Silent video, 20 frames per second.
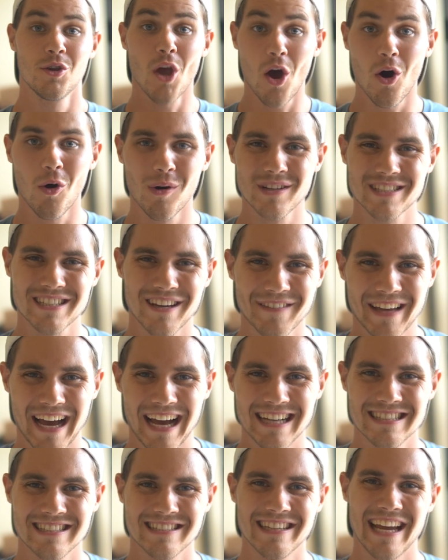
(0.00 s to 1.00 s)
Yo, what's up
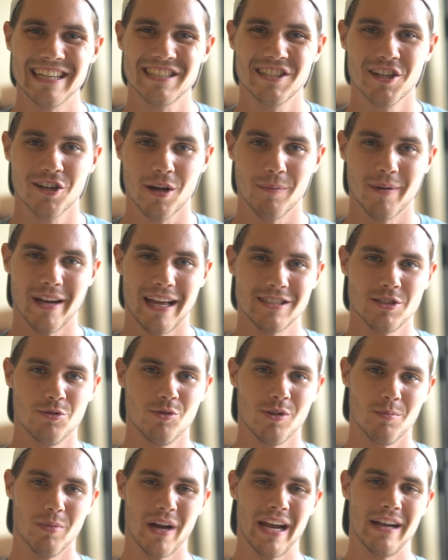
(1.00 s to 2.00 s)
guys? It's Nash here coming at you
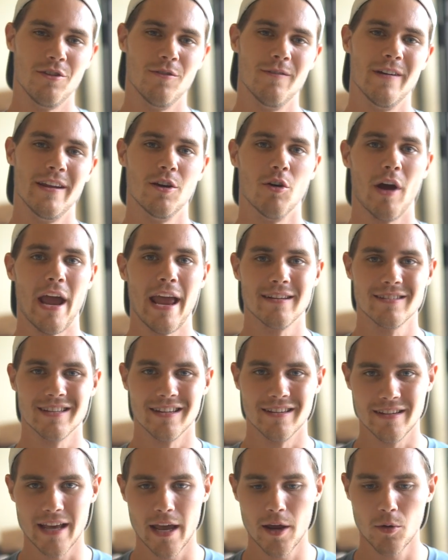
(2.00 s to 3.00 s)
with a brand new video, and
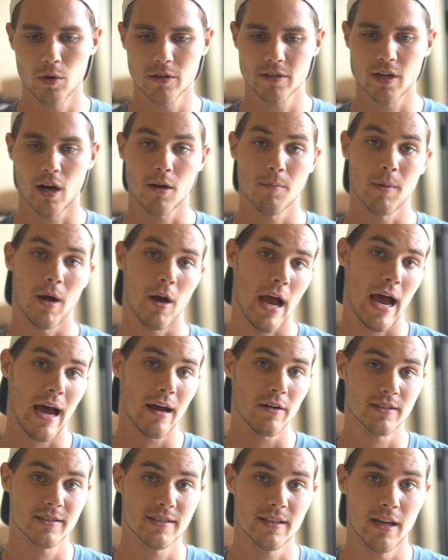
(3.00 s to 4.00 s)
today we're talking about
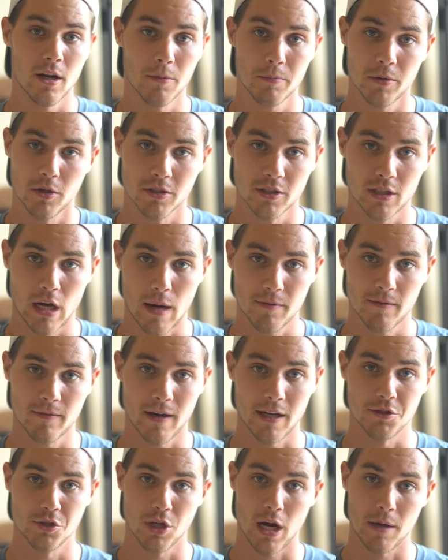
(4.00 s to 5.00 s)
how to set up your
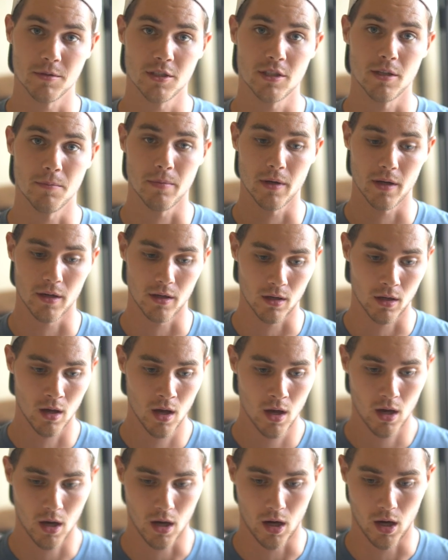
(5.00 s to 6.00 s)
Shopify
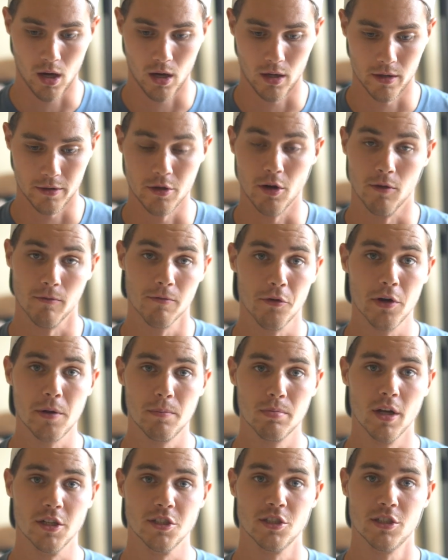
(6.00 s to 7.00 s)
dropshipping,
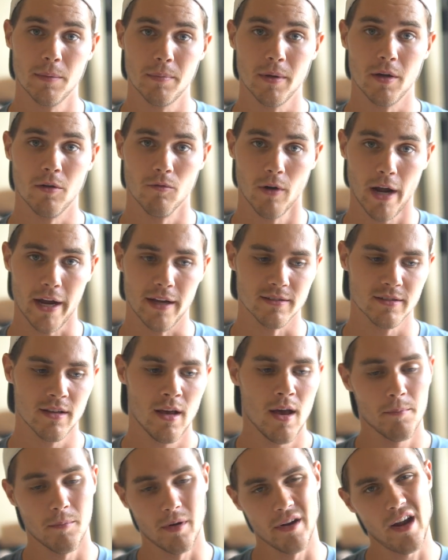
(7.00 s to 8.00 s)
free plus shipping rates.
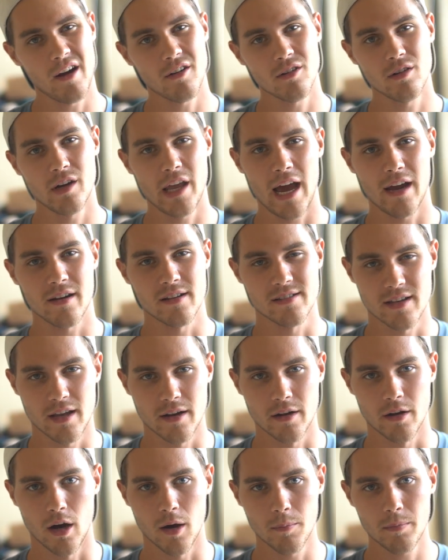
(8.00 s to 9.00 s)
But not only how to
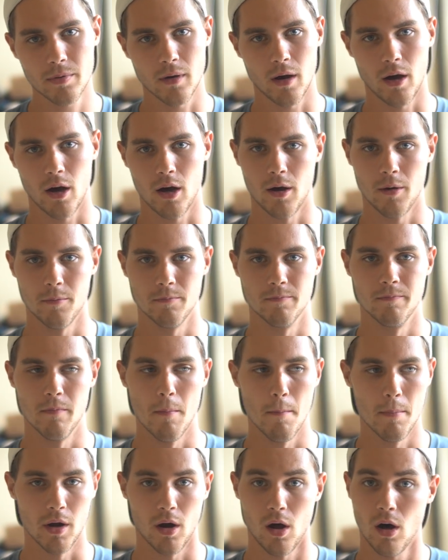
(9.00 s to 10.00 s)
set it up,
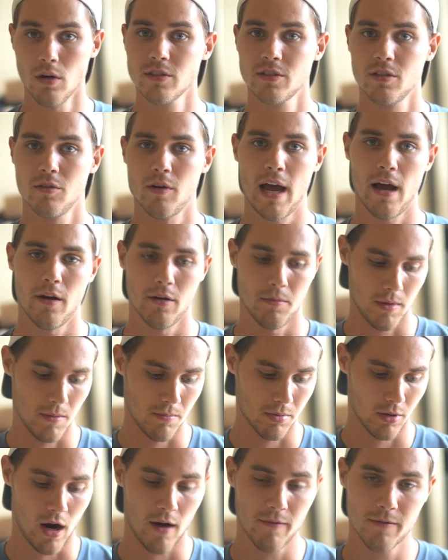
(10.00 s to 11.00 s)
but also how to be
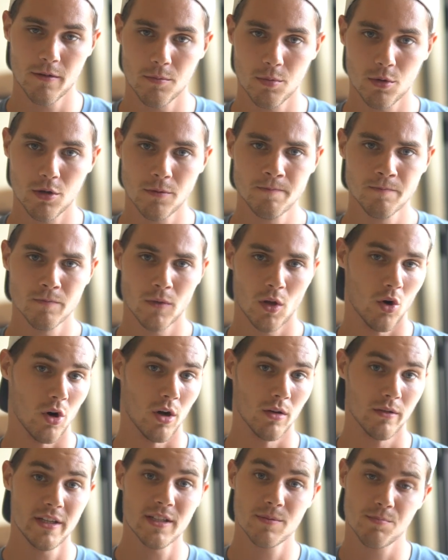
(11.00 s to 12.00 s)
profitable
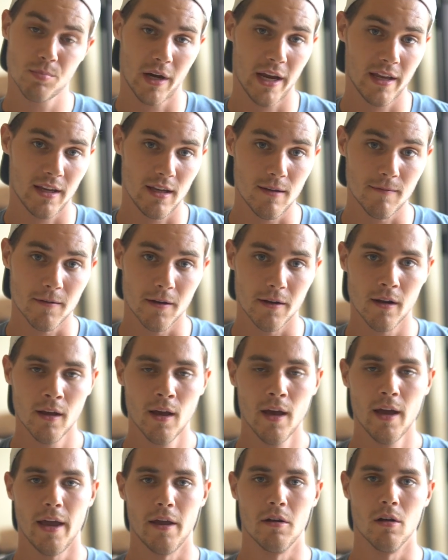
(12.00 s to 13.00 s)
or at least break even,
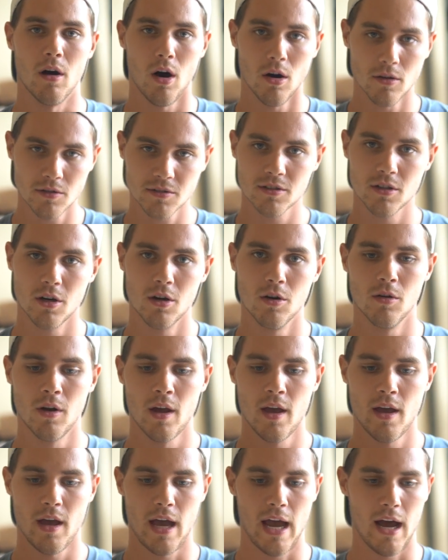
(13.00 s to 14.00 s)
and also
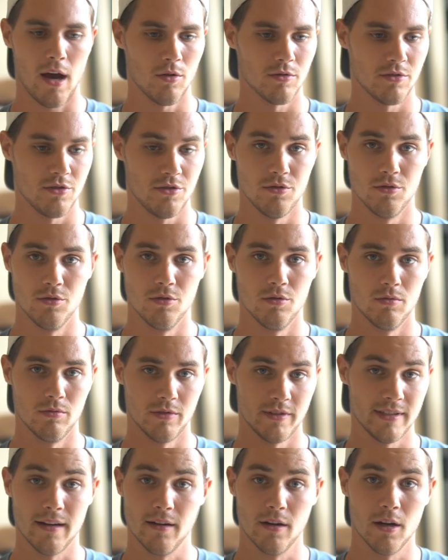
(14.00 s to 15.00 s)
how to
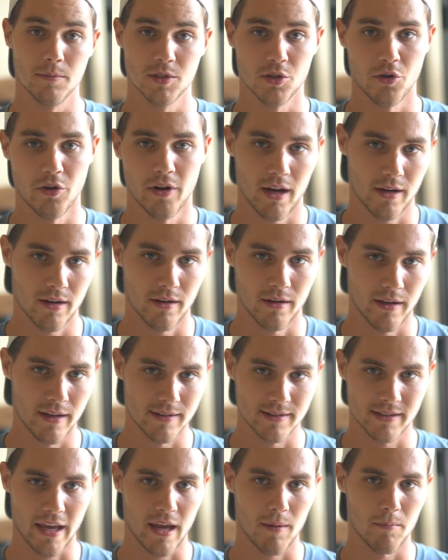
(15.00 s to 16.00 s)
set it up so you're not going to
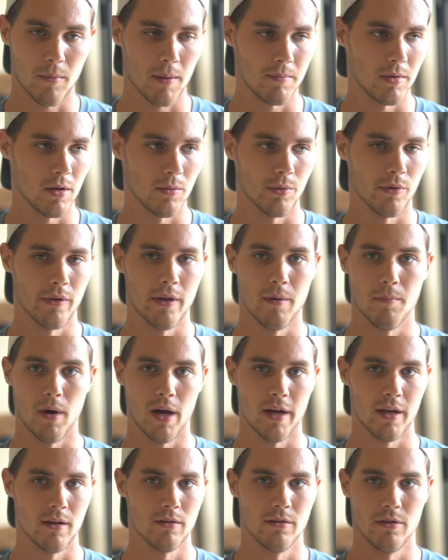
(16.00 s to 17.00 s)
get scammed by people that
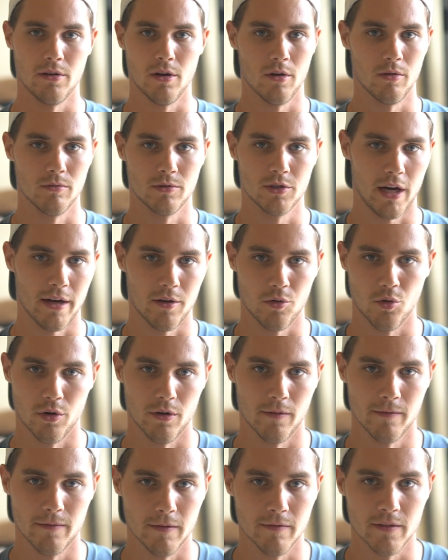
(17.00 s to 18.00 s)
might, try to
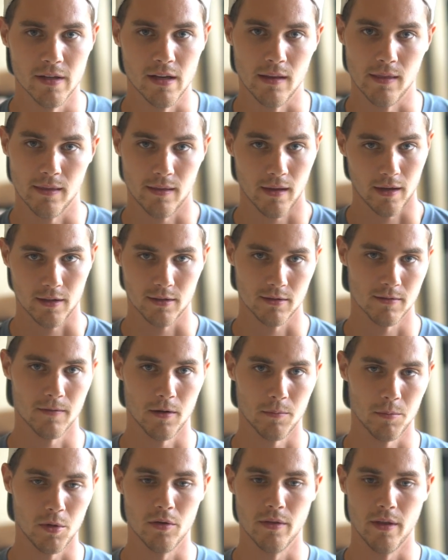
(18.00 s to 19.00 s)
order 15 things
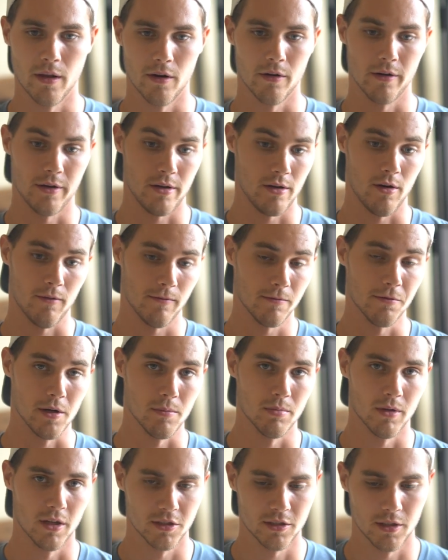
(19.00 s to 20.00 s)
from you that are, free
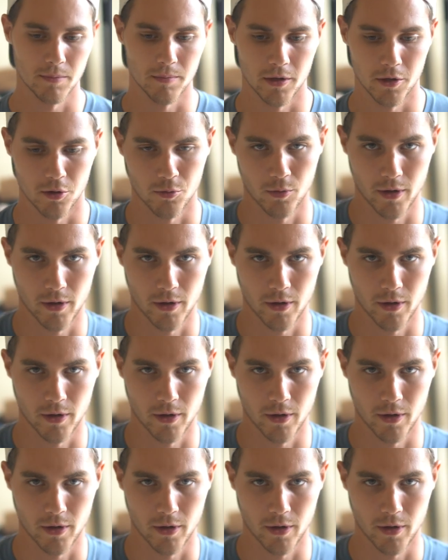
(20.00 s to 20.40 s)
plus shipping or